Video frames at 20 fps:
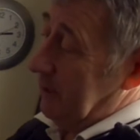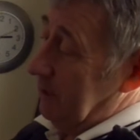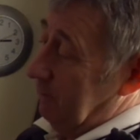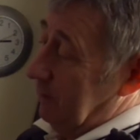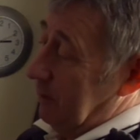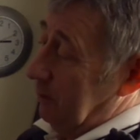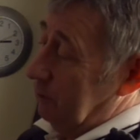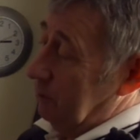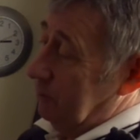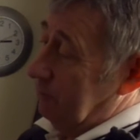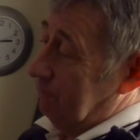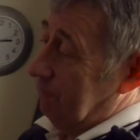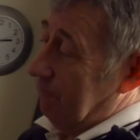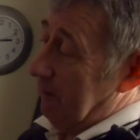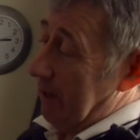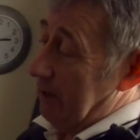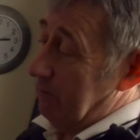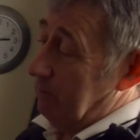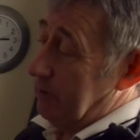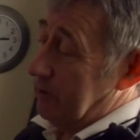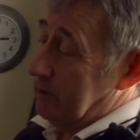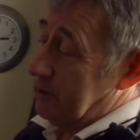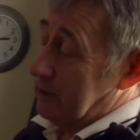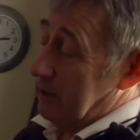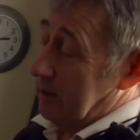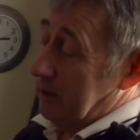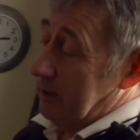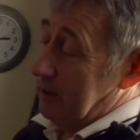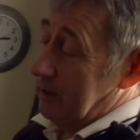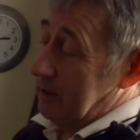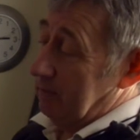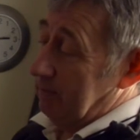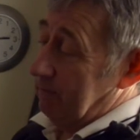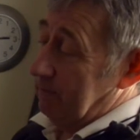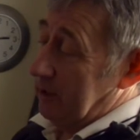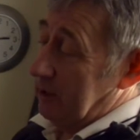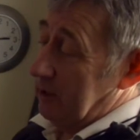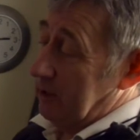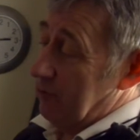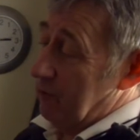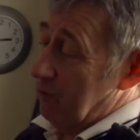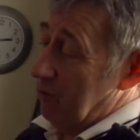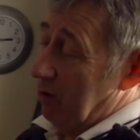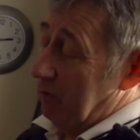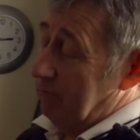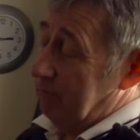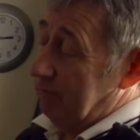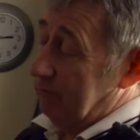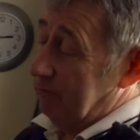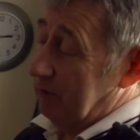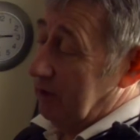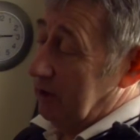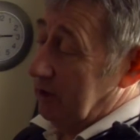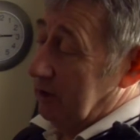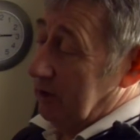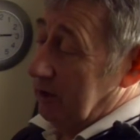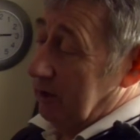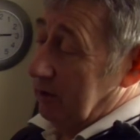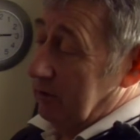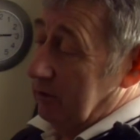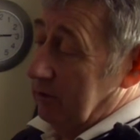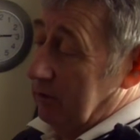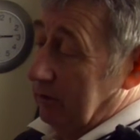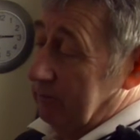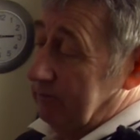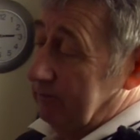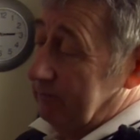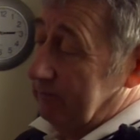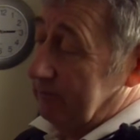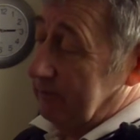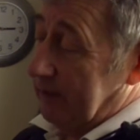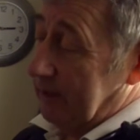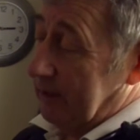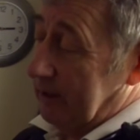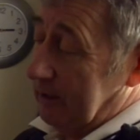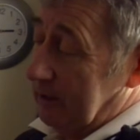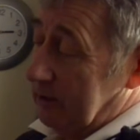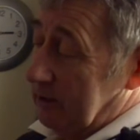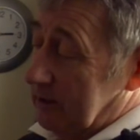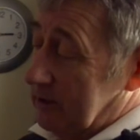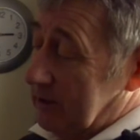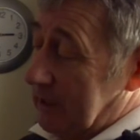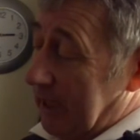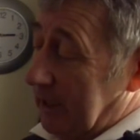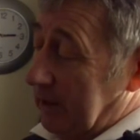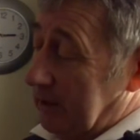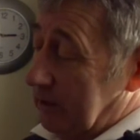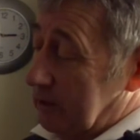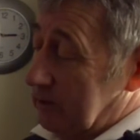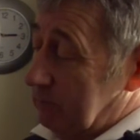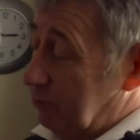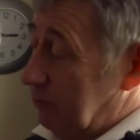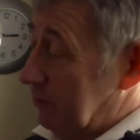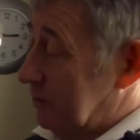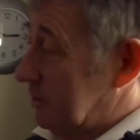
up of loose fibres and has a fairly rough side and a smooth